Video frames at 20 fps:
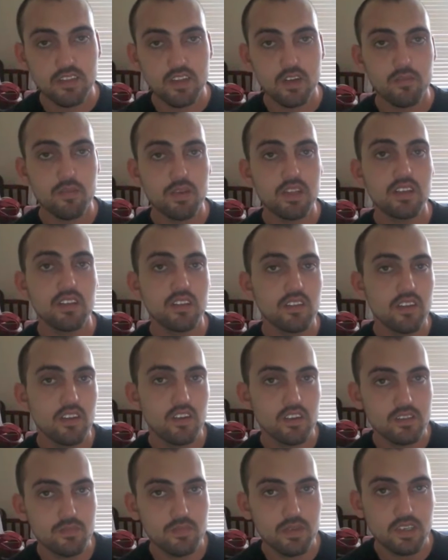their opinion and their
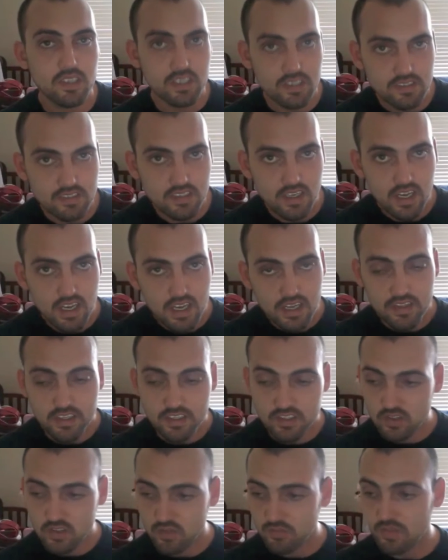experience.
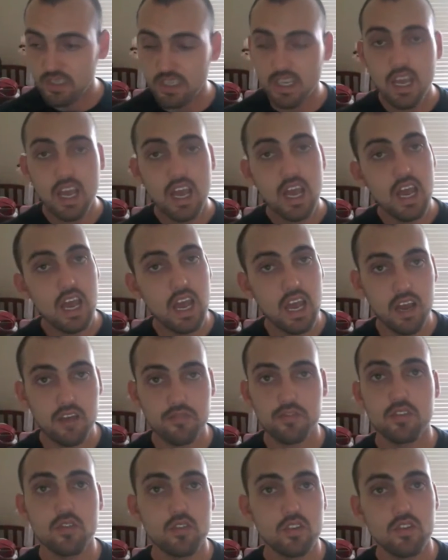This would be
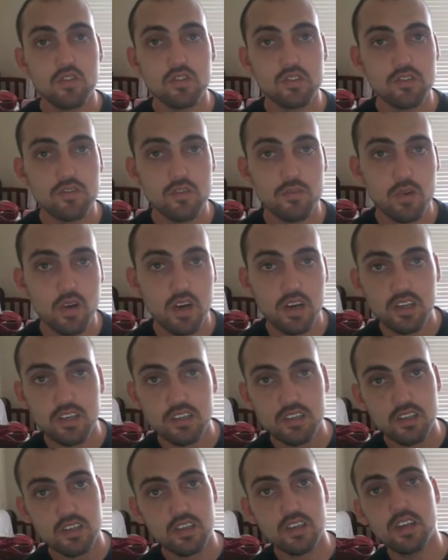after the use of a
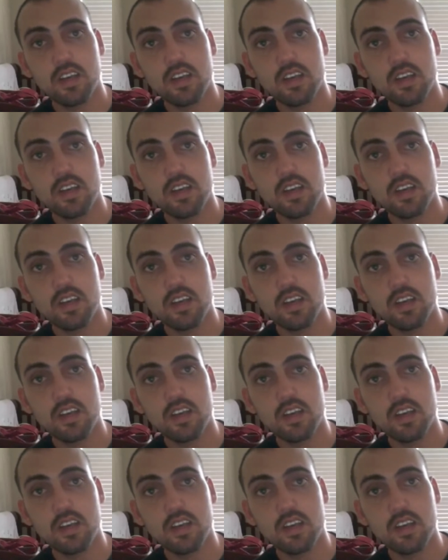product,